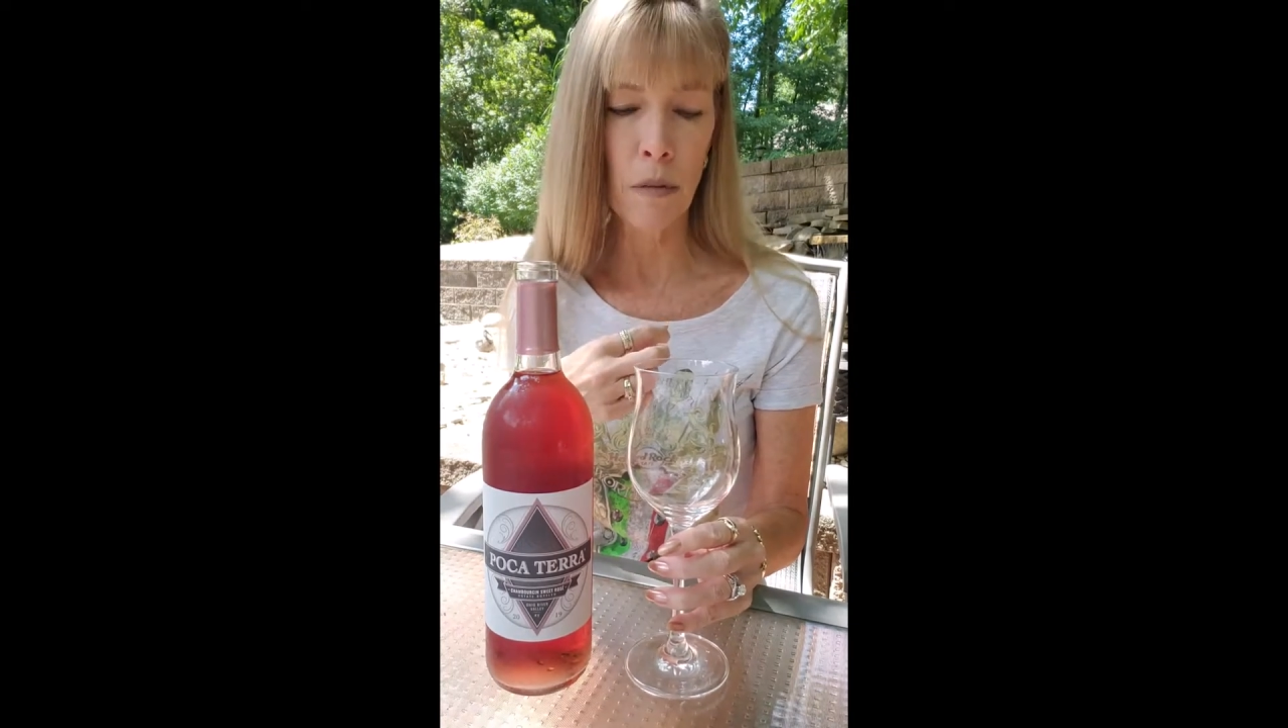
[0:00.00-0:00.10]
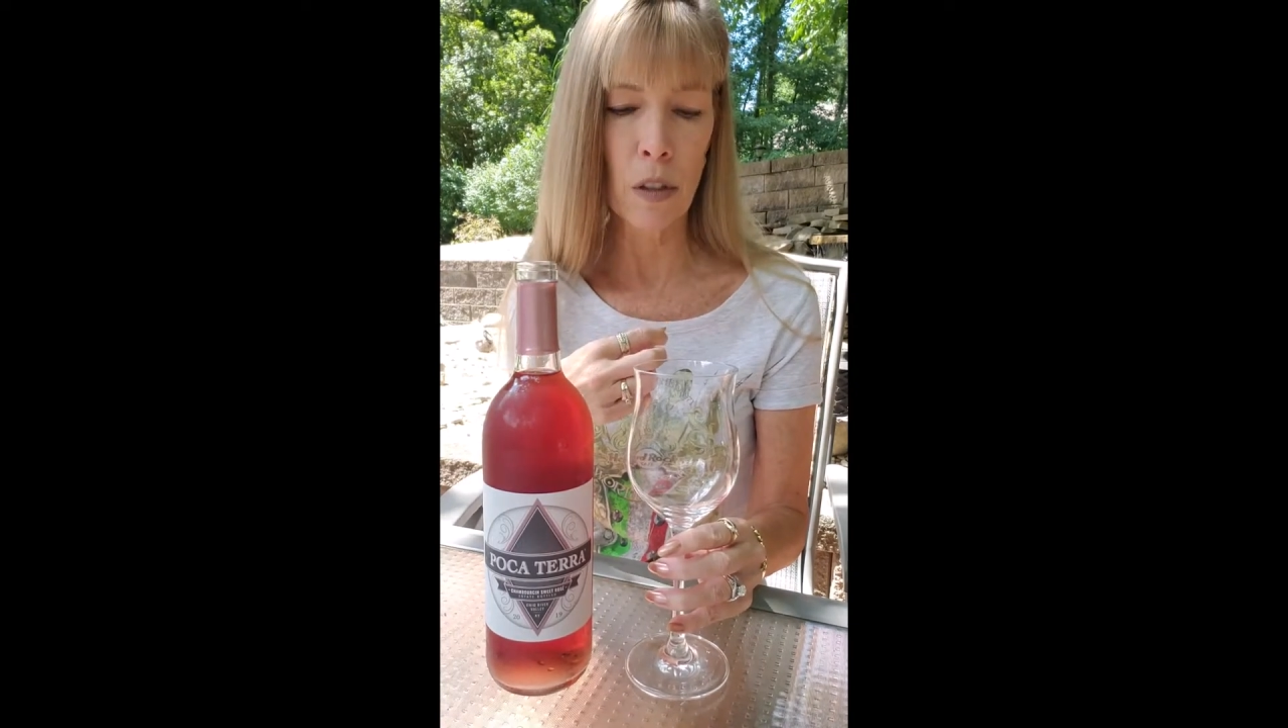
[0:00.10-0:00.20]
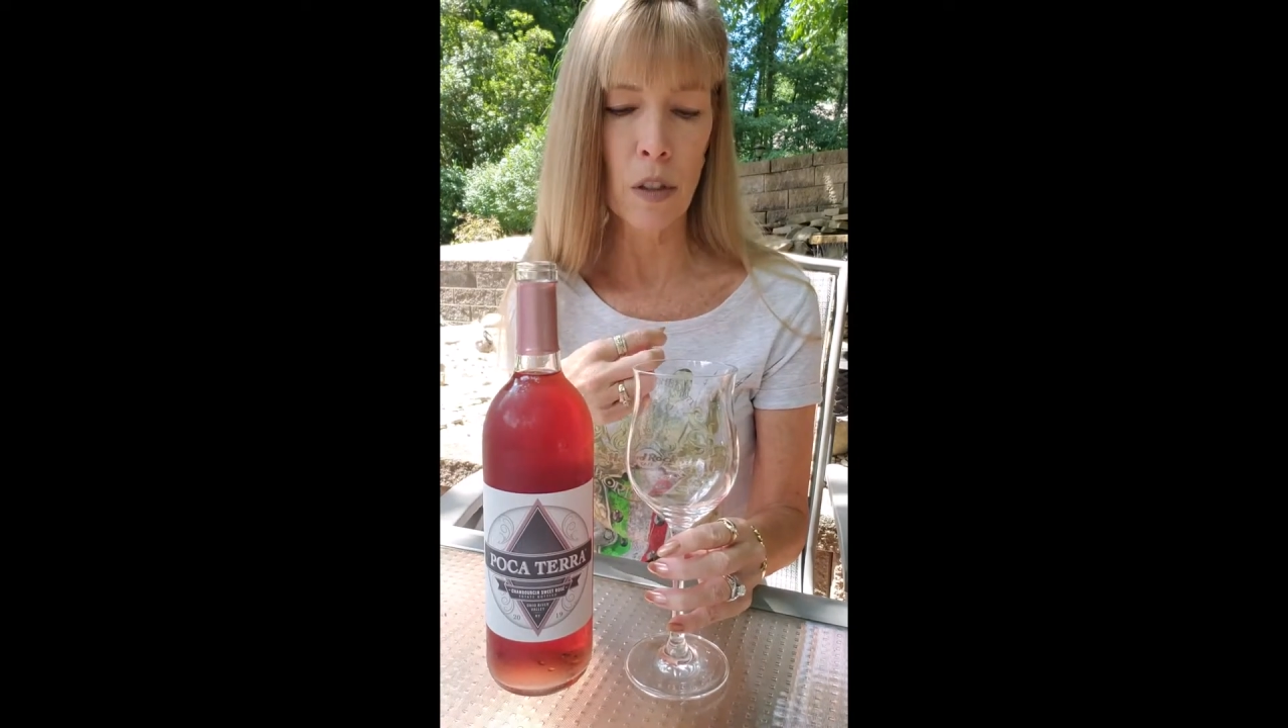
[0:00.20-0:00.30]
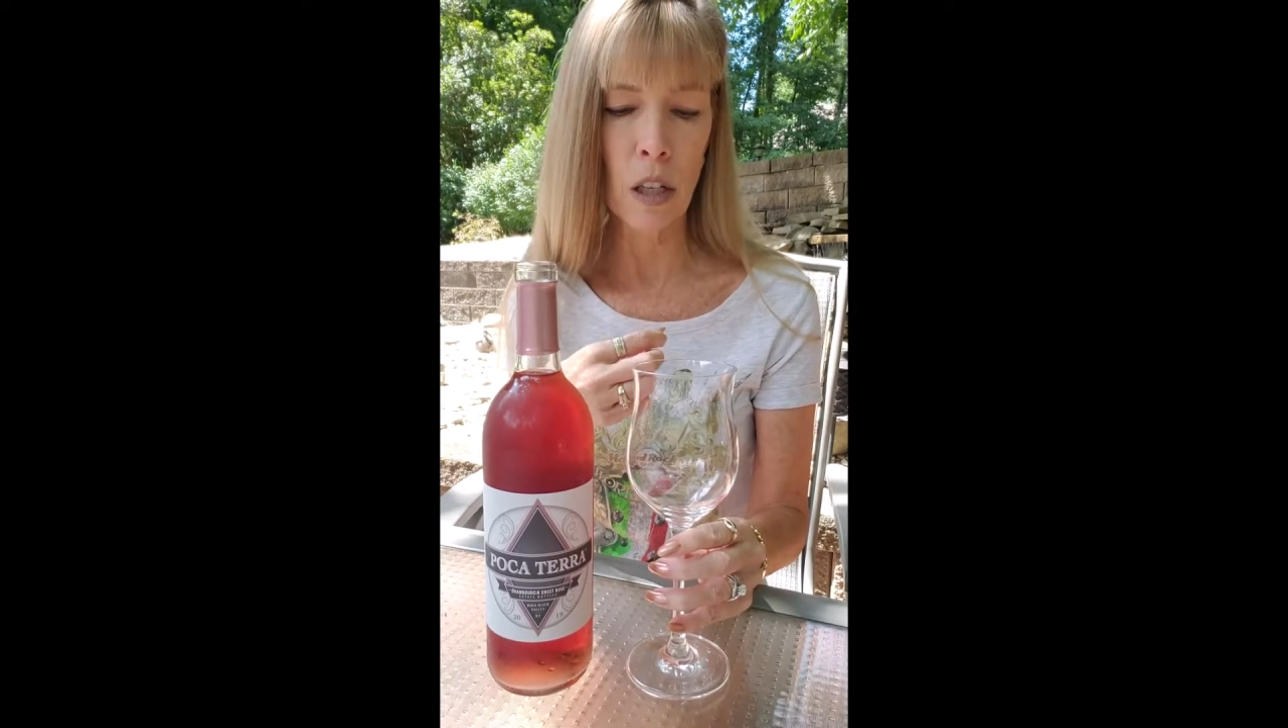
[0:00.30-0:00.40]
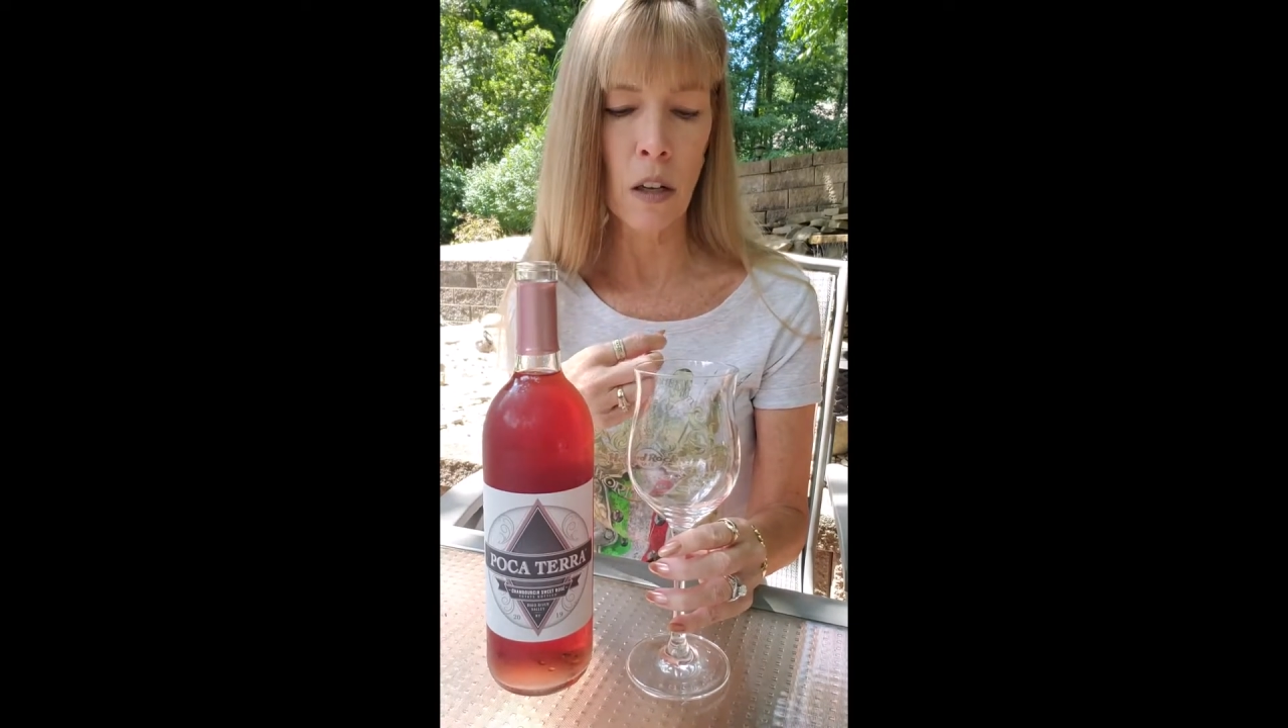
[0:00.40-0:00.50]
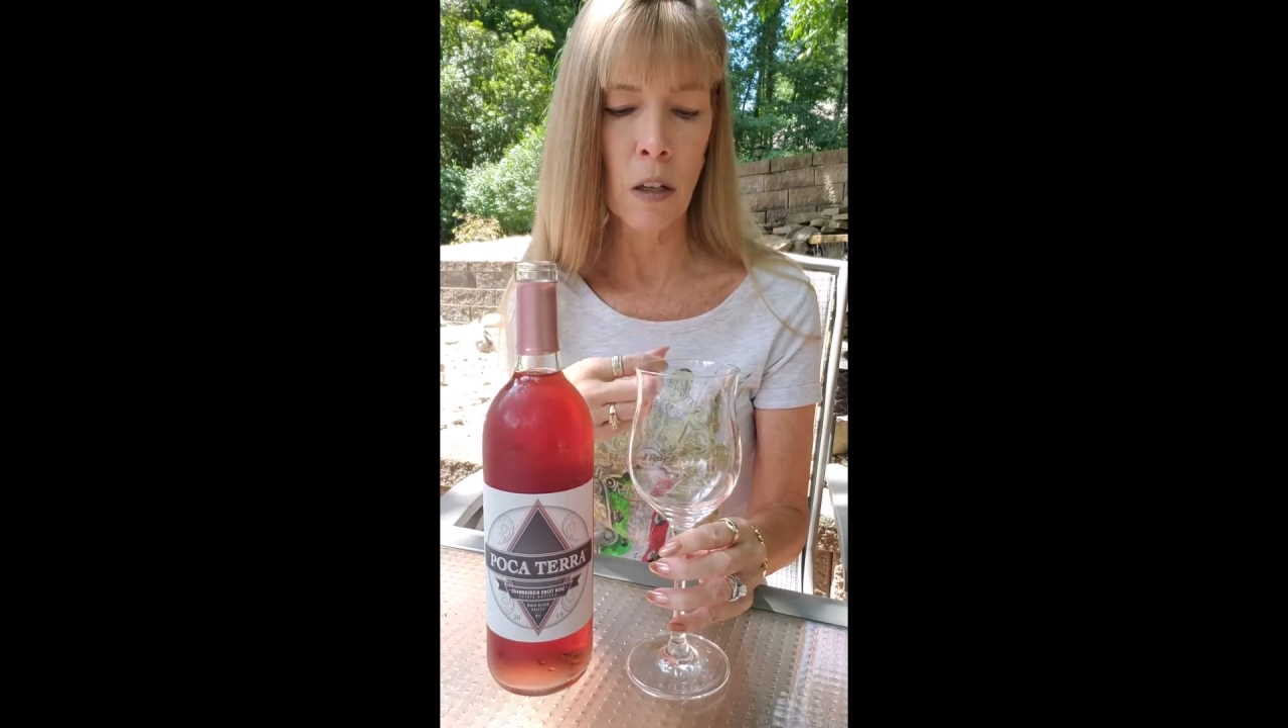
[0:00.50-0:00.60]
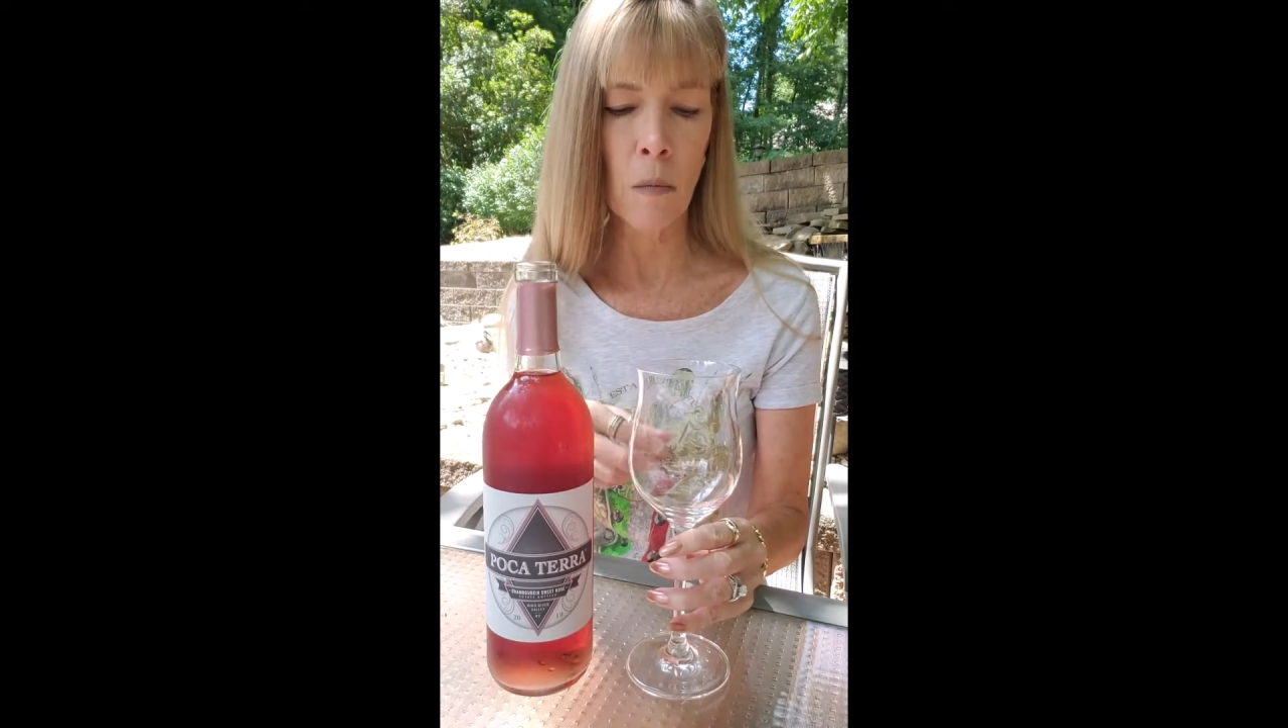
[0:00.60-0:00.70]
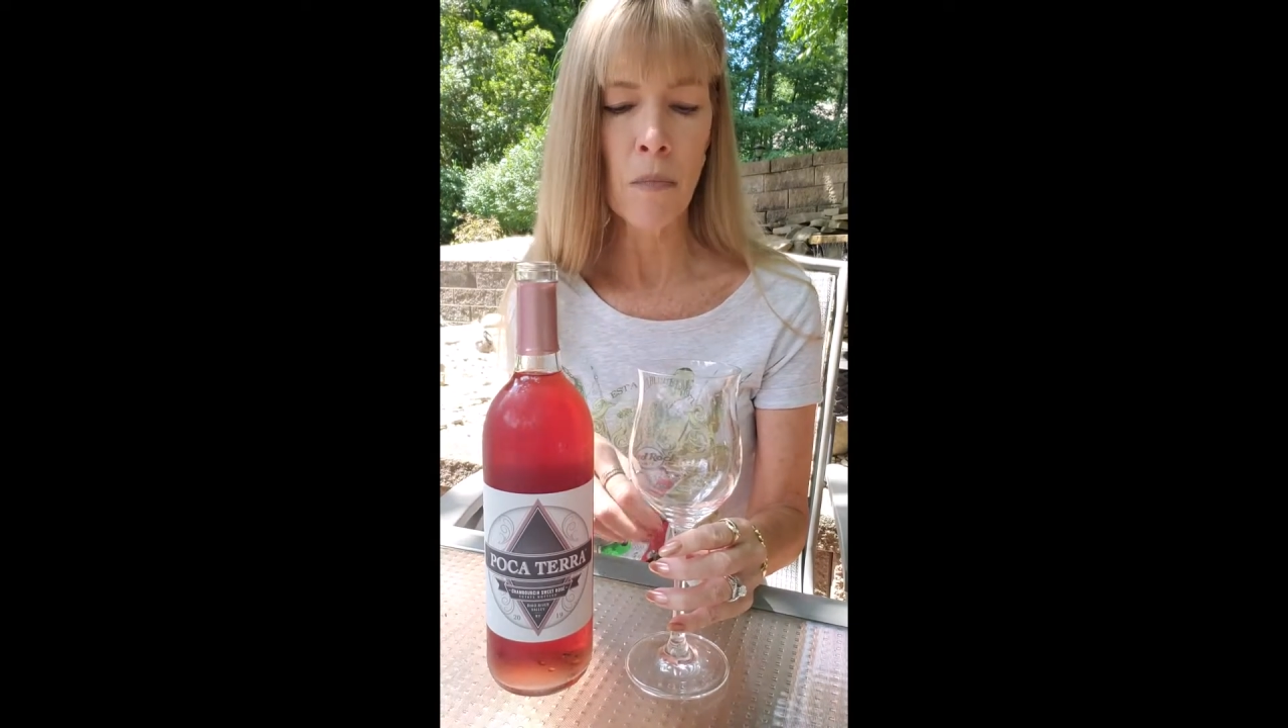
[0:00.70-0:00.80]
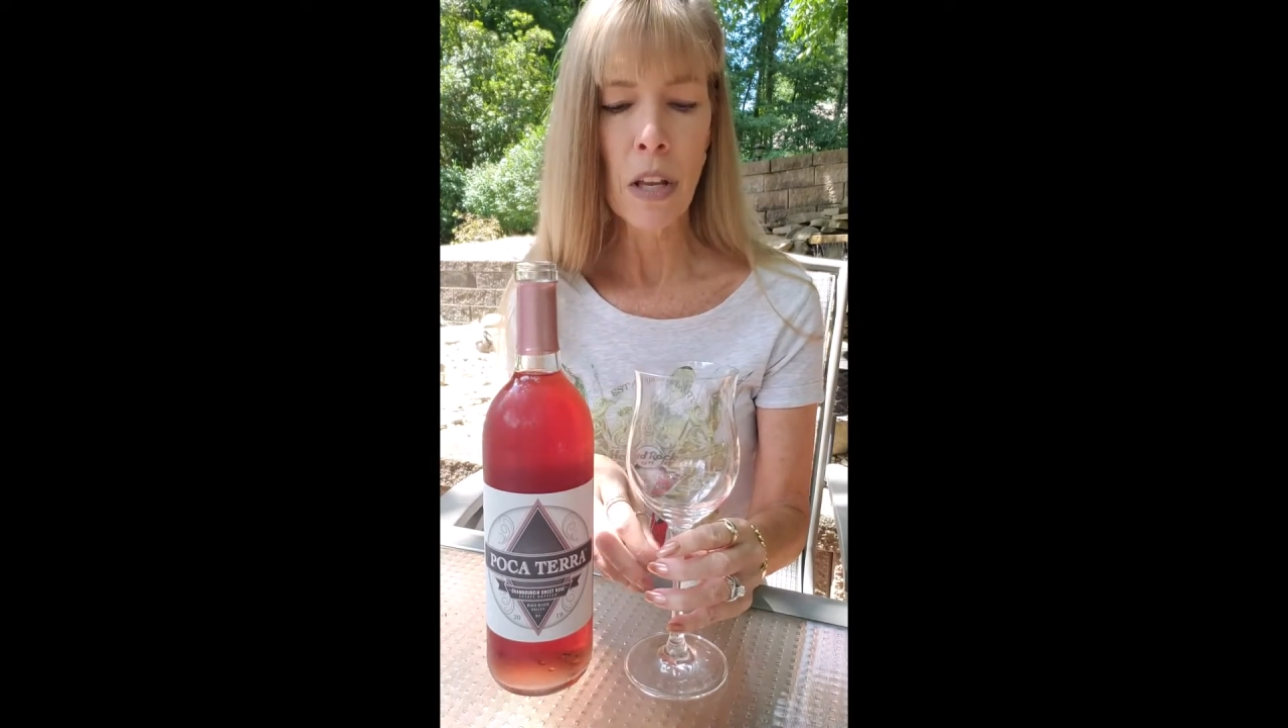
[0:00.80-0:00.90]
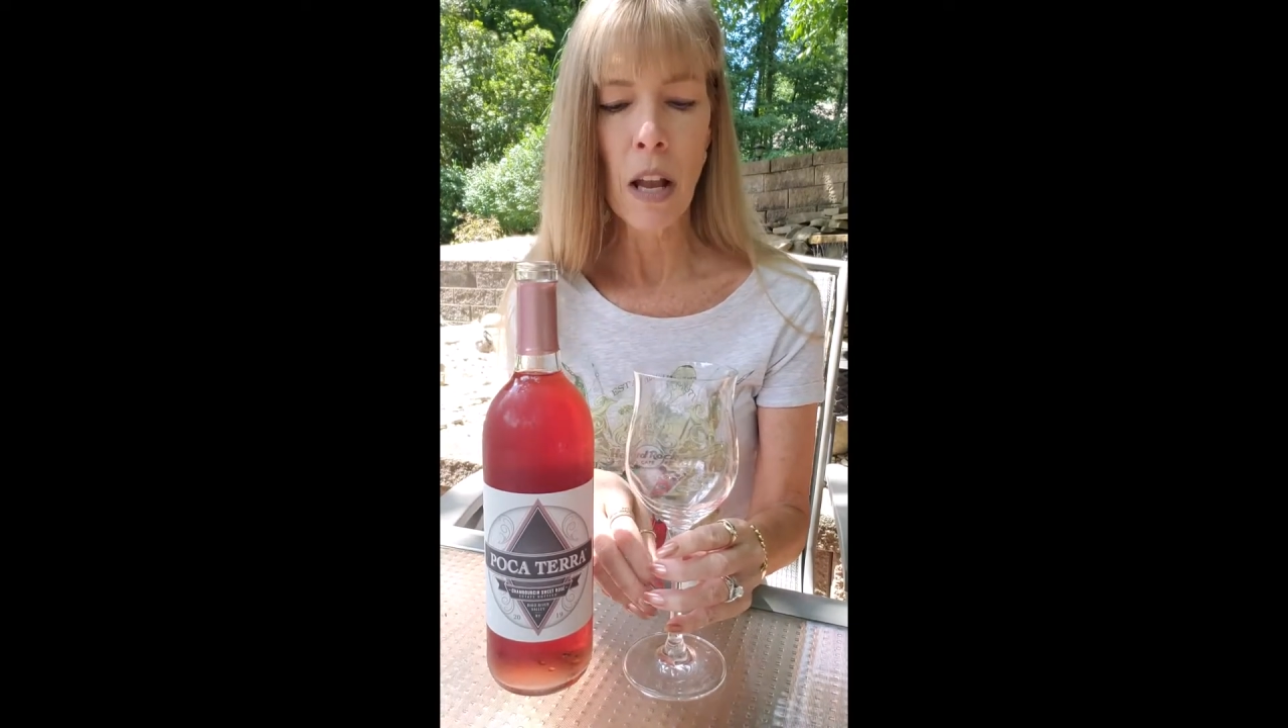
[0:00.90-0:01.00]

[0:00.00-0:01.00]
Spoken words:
your tongue